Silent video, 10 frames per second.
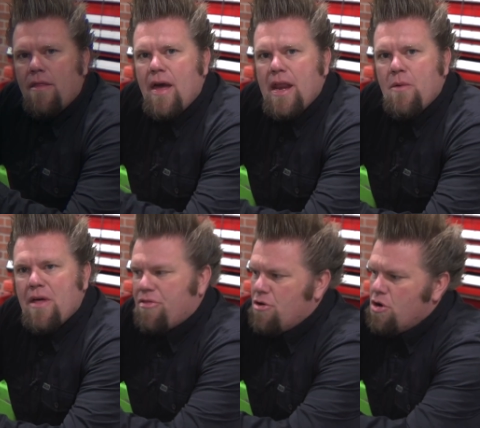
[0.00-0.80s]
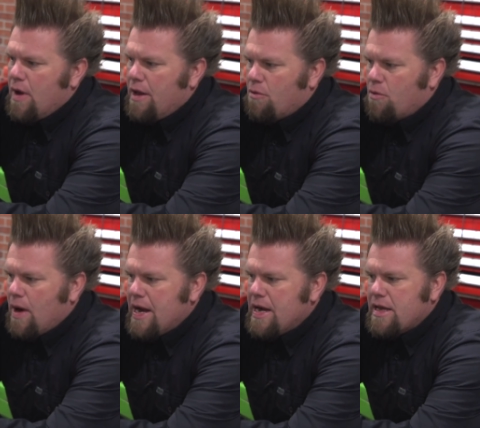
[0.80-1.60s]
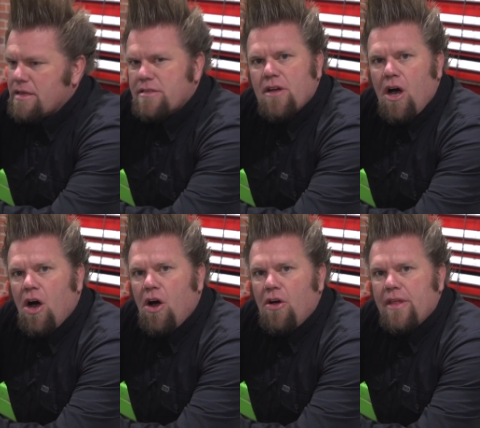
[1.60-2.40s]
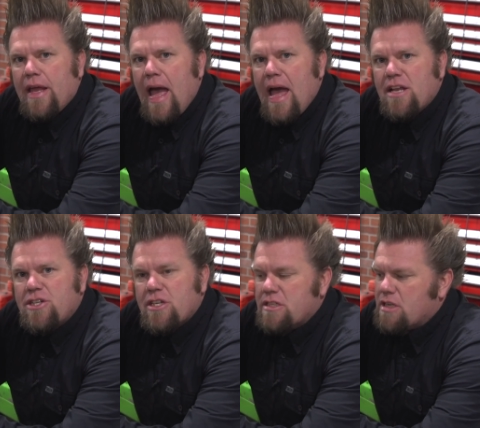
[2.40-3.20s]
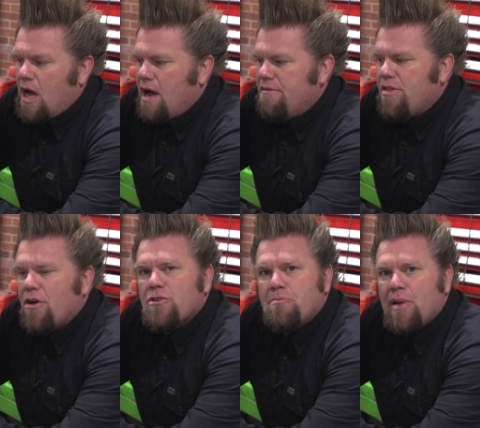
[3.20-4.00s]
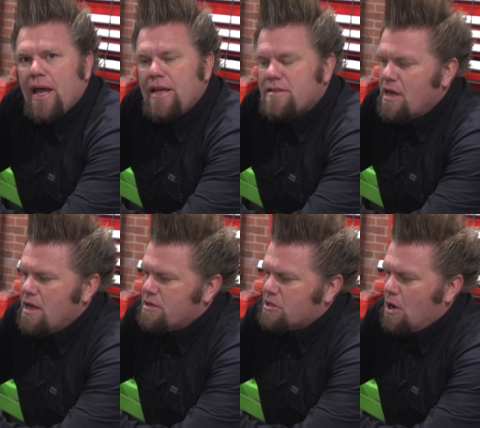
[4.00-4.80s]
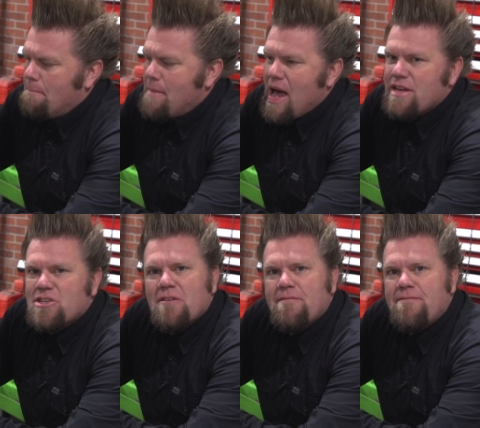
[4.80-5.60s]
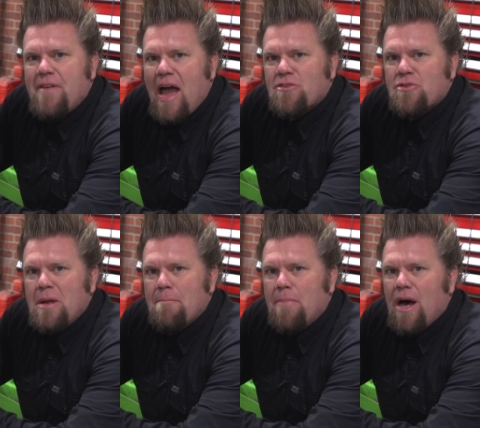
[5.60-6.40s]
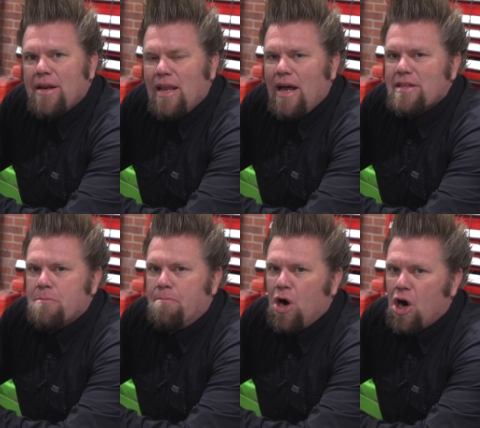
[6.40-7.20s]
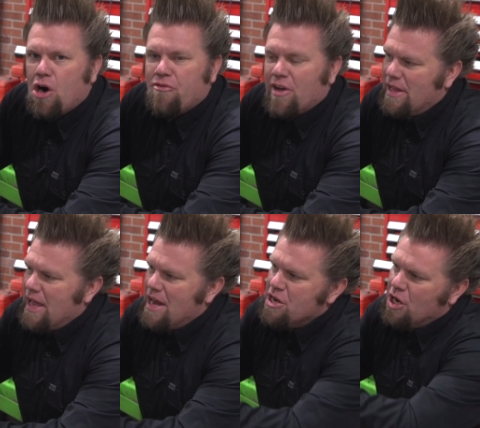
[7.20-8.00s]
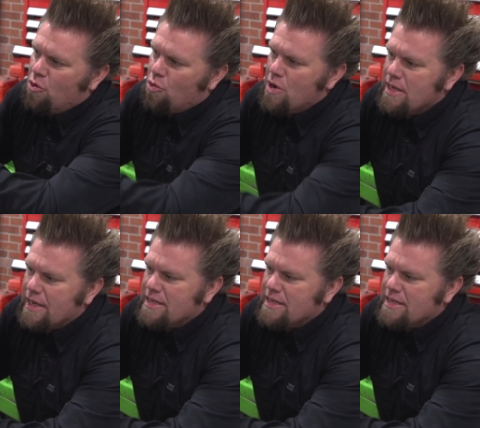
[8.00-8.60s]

Then he went through and radiused all the edges of those plates so it matched the factory body lines perfectly. And you can really